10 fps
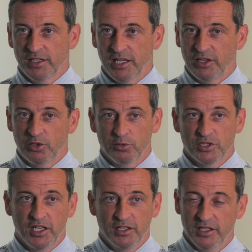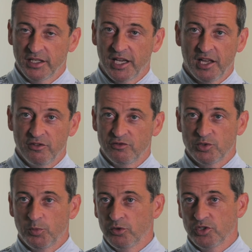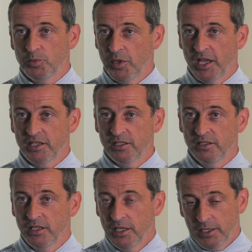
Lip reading: the tactical side, and again, his response has been excellent.